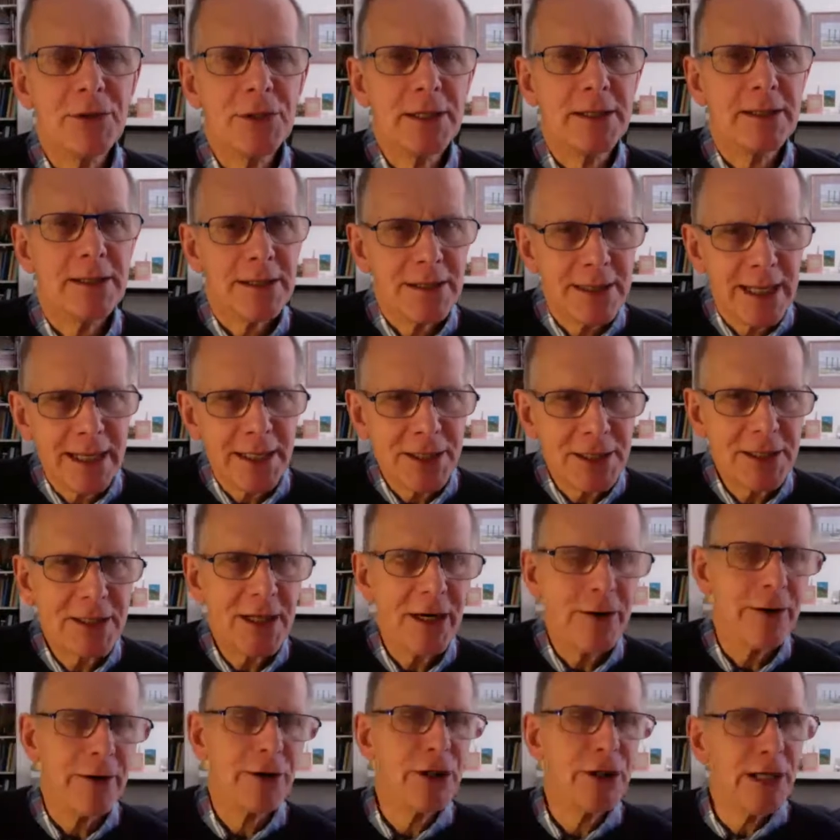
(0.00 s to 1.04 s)
It takes
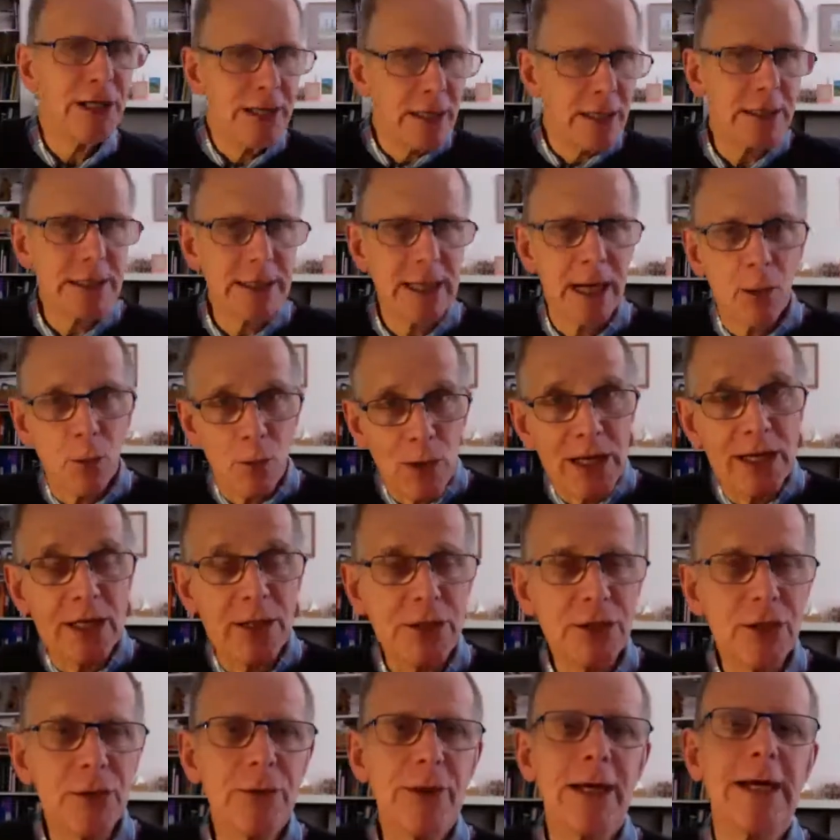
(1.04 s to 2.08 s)
courage. He does that. We could
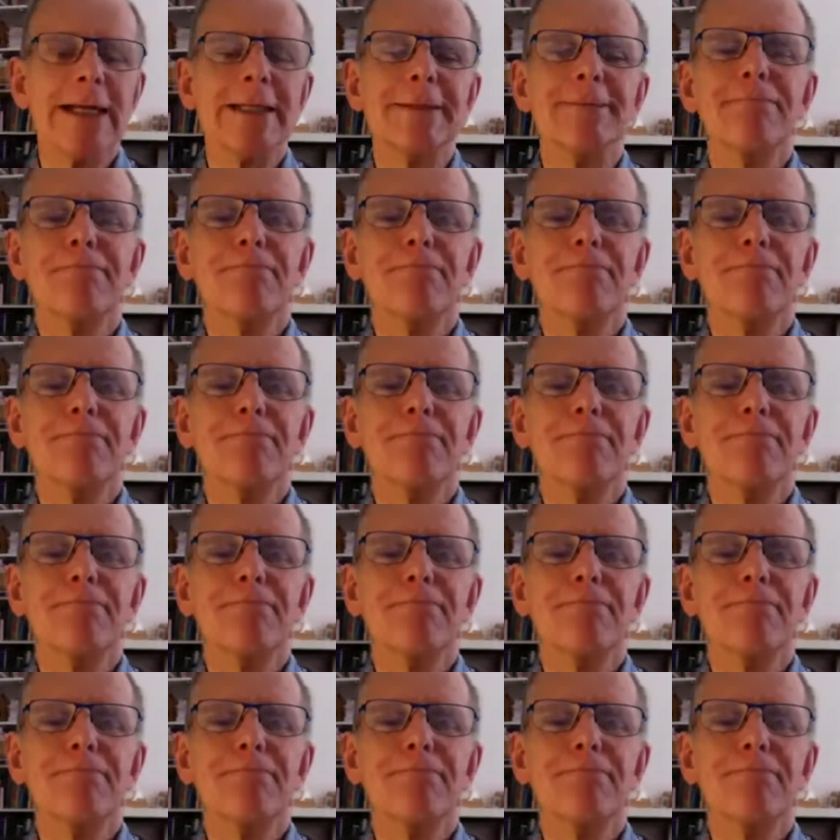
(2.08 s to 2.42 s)
do that.